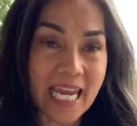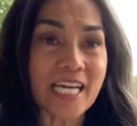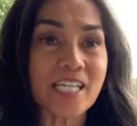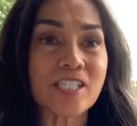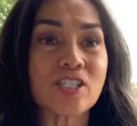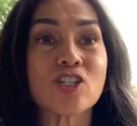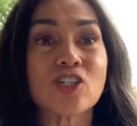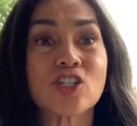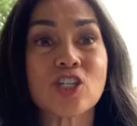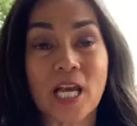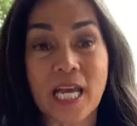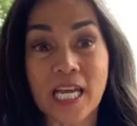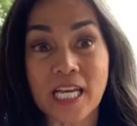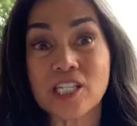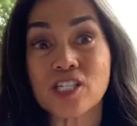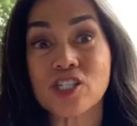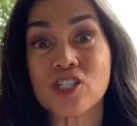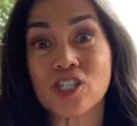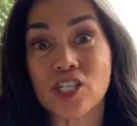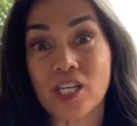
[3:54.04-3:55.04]
a
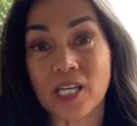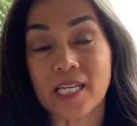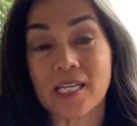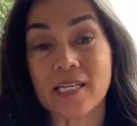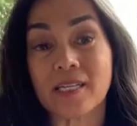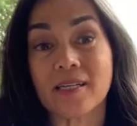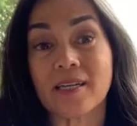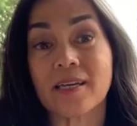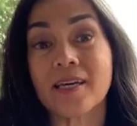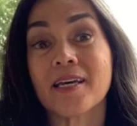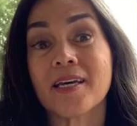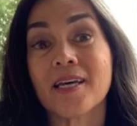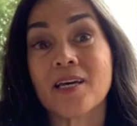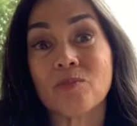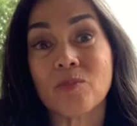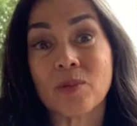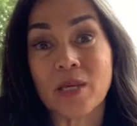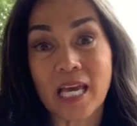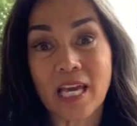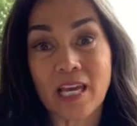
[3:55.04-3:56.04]
change in
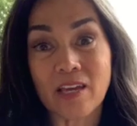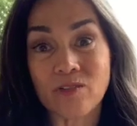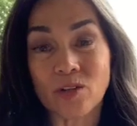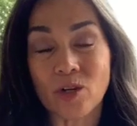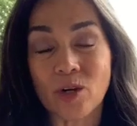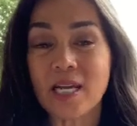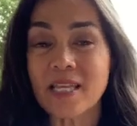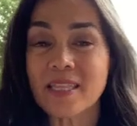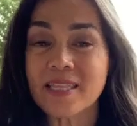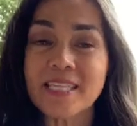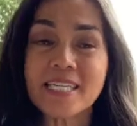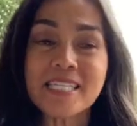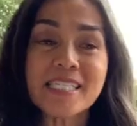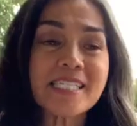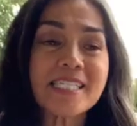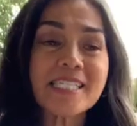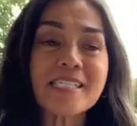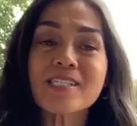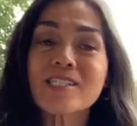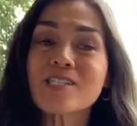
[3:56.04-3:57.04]
behavior. And
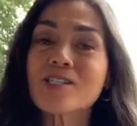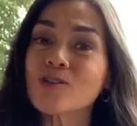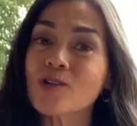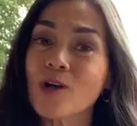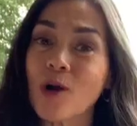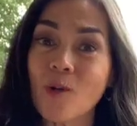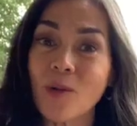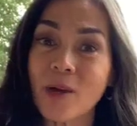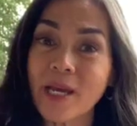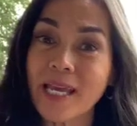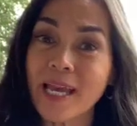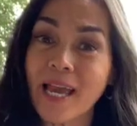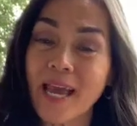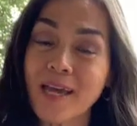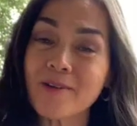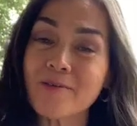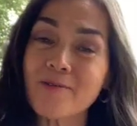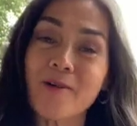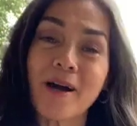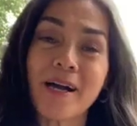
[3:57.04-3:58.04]
this is growing
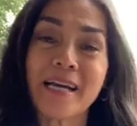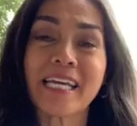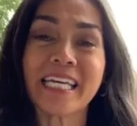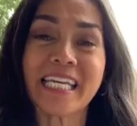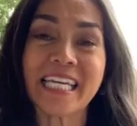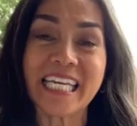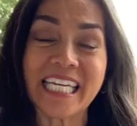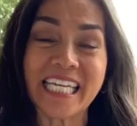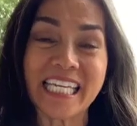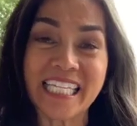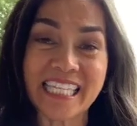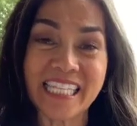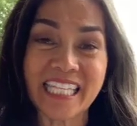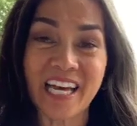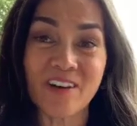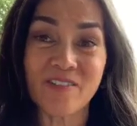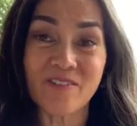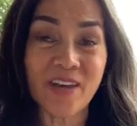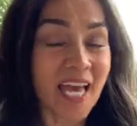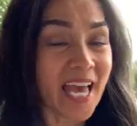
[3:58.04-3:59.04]
and walking in
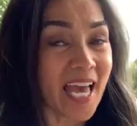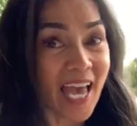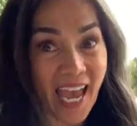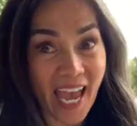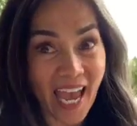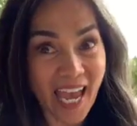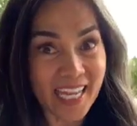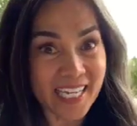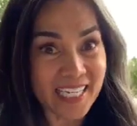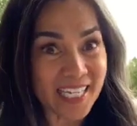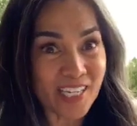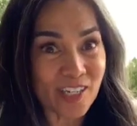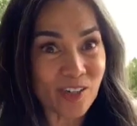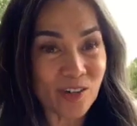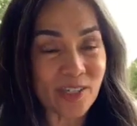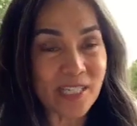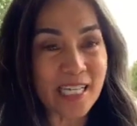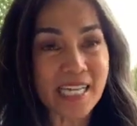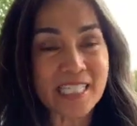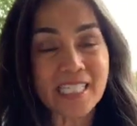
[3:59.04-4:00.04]
love, and it
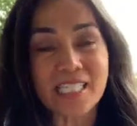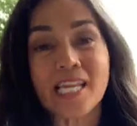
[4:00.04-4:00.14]
creates